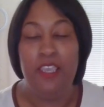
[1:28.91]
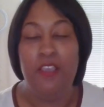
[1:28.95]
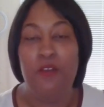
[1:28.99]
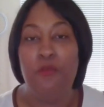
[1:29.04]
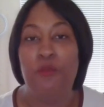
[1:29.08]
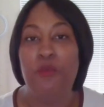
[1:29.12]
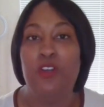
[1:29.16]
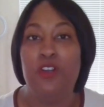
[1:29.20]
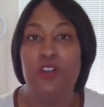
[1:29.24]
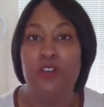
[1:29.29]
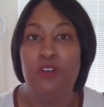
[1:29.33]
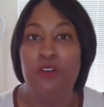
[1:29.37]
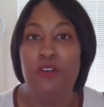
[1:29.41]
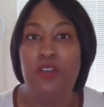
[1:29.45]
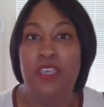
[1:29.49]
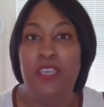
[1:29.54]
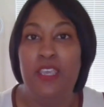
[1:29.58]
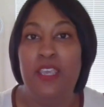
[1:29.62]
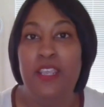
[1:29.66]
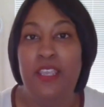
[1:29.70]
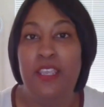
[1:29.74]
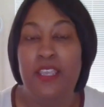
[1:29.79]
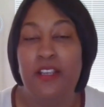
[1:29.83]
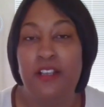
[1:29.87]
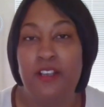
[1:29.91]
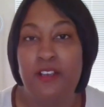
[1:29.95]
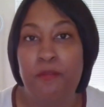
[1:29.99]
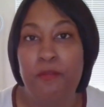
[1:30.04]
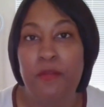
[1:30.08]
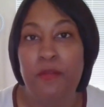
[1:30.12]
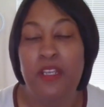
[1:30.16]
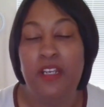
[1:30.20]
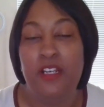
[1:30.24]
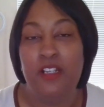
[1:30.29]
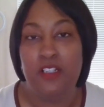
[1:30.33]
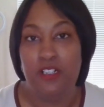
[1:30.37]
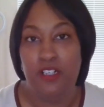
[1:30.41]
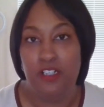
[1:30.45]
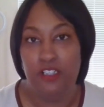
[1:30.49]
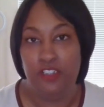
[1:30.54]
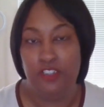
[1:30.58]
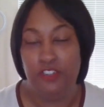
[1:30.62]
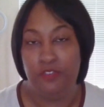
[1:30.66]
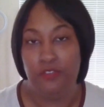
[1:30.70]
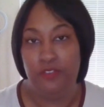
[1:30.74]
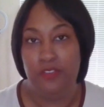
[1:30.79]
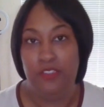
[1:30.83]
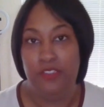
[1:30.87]
And would go ahead and commit
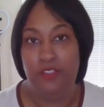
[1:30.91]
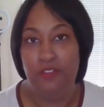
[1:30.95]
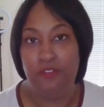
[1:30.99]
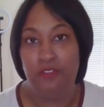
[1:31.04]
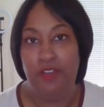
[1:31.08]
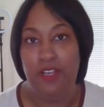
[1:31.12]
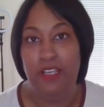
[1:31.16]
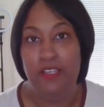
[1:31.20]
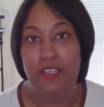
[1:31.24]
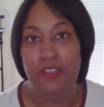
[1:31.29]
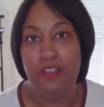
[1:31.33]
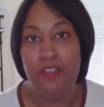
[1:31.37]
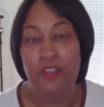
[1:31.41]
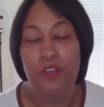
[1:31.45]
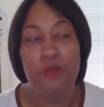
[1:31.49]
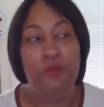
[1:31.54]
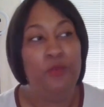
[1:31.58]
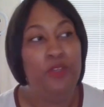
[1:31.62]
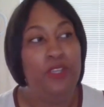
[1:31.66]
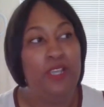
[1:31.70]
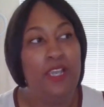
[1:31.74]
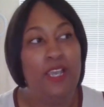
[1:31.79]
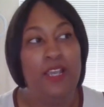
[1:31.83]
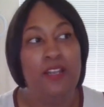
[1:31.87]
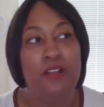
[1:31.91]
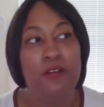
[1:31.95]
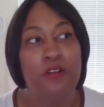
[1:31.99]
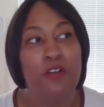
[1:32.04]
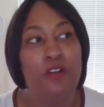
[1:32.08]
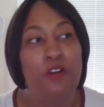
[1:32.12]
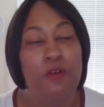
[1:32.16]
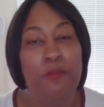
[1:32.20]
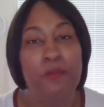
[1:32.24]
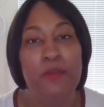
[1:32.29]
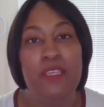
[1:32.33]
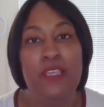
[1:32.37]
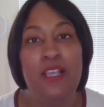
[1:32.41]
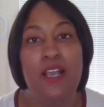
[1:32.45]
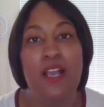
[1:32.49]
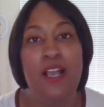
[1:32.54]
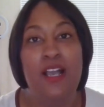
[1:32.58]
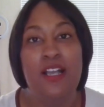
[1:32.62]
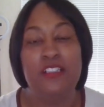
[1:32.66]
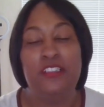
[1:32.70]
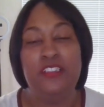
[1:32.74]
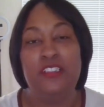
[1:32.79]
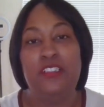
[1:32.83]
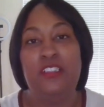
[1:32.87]
adultery, right? We got to go
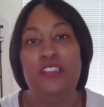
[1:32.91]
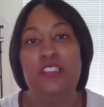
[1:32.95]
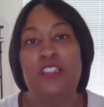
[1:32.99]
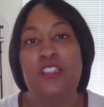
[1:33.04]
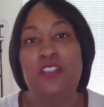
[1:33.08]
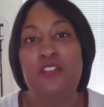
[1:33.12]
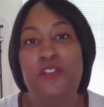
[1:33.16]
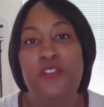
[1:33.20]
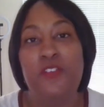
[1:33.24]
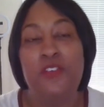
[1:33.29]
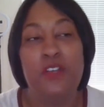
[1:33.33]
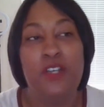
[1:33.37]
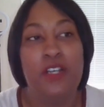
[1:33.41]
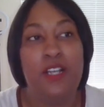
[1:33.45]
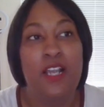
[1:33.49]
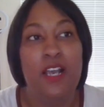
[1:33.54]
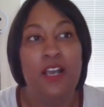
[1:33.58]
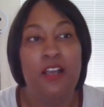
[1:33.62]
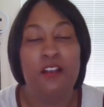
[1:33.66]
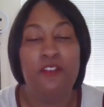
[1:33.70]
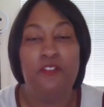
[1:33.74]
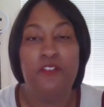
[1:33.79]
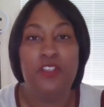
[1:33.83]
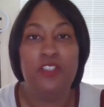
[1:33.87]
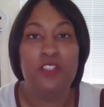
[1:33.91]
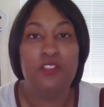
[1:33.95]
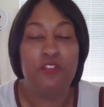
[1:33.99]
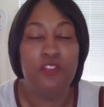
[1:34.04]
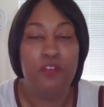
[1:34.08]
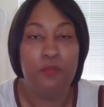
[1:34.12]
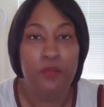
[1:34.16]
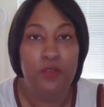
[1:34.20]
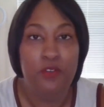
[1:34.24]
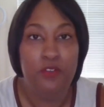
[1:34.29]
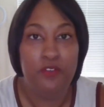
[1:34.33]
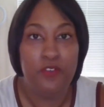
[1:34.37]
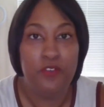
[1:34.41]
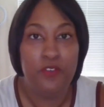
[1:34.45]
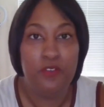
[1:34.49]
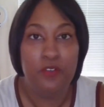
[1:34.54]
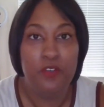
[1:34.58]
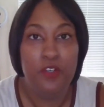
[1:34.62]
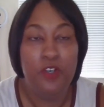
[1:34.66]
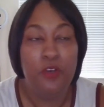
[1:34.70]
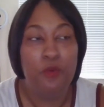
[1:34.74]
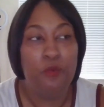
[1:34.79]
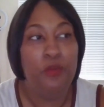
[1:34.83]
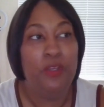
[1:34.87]
beyond just looking for a counterfeit removal.
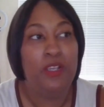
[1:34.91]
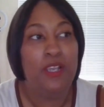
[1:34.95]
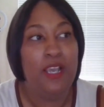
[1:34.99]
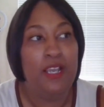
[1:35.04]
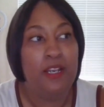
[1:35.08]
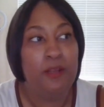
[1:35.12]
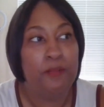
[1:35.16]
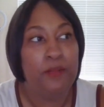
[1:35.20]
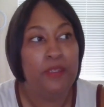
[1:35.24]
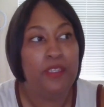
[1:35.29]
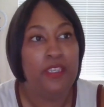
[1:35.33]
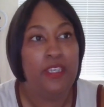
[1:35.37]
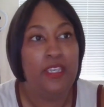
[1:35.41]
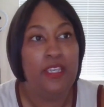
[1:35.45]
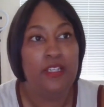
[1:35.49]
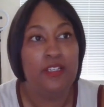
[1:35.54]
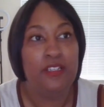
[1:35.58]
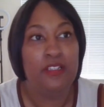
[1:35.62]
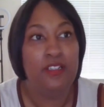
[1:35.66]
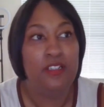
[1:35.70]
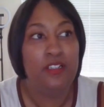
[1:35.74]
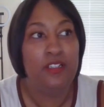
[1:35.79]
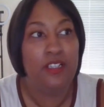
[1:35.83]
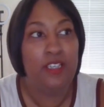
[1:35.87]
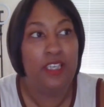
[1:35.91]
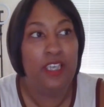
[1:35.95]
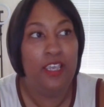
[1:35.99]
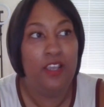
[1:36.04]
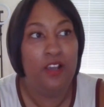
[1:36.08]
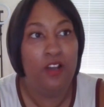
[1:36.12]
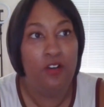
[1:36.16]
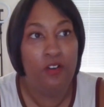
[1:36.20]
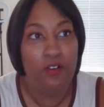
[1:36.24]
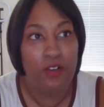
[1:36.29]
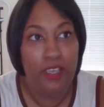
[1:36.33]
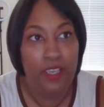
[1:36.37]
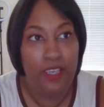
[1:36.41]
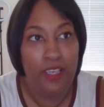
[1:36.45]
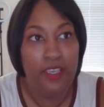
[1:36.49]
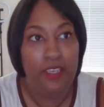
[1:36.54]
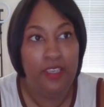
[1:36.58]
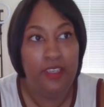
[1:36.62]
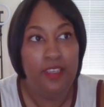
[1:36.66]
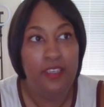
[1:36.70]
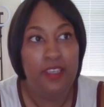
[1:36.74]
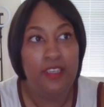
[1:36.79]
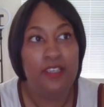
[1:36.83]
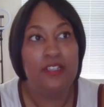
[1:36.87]
We got to begin to look at,
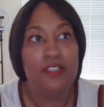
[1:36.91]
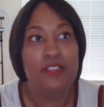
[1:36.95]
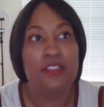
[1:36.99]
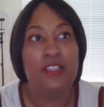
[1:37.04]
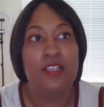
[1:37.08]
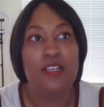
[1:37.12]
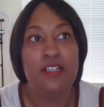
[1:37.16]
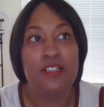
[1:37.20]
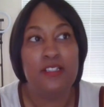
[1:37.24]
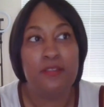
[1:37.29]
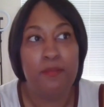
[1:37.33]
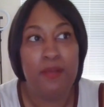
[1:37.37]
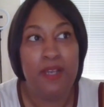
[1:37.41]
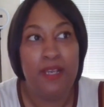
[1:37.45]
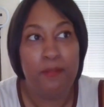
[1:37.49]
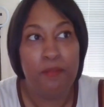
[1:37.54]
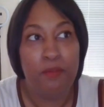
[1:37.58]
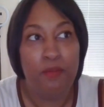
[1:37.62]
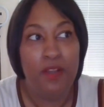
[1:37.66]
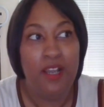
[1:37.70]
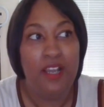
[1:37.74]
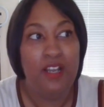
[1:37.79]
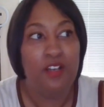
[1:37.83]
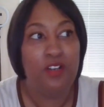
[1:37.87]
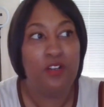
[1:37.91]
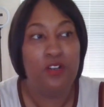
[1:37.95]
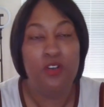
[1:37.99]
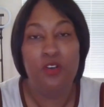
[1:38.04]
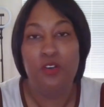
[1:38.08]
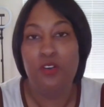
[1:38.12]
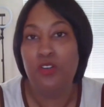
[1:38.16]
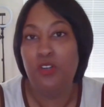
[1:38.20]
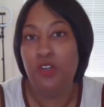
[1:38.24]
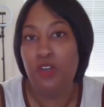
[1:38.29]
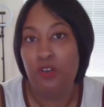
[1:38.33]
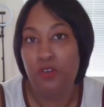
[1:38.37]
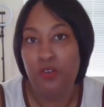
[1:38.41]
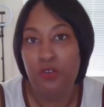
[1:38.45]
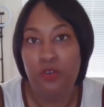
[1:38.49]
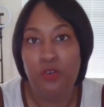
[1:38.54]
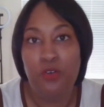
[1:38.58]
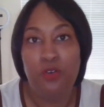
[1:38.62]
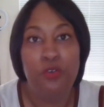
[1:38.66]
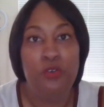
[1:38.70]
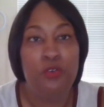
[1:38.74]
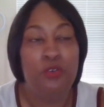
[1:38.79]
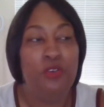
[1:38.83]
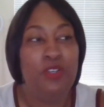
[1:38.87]
okay, does my prodigal know
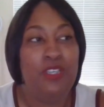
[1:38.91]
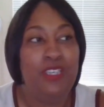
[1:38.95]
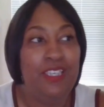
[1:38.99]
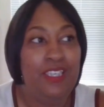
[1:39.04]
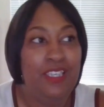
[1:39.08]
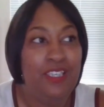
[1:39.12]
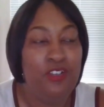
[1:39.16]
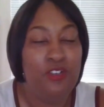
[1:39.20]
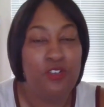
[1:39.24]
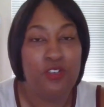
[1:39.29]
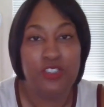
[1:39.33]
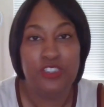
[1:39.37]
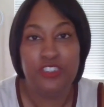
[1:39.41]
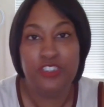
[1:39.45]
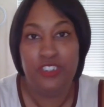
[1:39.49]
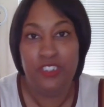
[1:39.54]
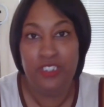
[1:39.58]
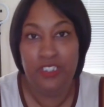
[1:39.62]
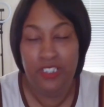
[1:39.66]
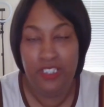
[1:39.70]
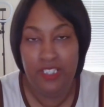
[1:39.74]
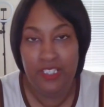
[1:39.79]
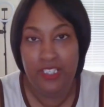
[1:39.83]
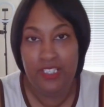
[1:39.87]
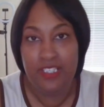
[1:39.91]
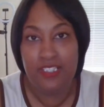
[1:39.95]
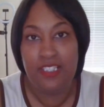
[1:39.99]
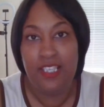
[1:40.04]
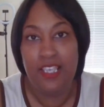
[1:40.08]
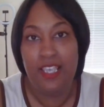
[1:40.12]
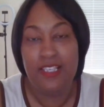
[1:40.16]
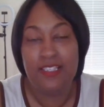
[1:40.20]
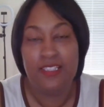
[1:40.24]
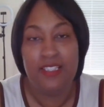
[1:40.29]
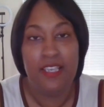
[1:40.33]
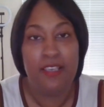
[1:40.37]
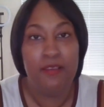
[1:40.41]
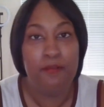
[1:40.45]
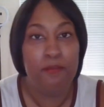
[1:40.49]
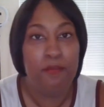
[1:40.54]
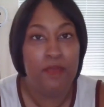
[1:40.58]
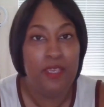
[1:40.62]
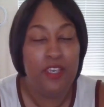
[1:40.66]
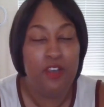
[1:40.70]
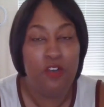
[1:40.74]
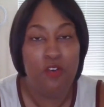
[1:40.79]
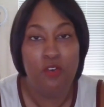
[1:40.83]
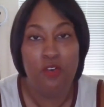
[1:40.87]
who he or she is as a
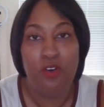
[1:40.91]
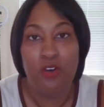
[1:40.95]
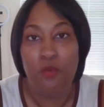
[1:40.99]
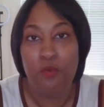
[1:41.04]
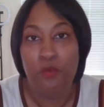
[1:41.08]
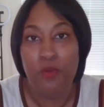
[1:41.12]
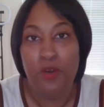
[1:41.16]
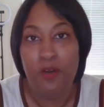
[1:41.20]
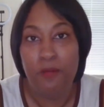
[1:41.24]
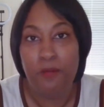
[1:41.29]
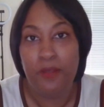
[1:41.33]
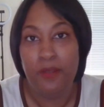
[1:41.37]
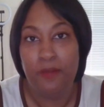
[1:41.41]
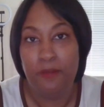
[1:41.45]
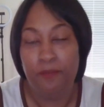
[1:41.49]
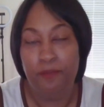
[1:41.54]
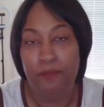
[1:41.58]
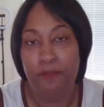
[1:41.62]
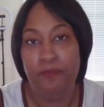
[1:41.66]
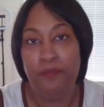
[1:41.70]
man or a woman?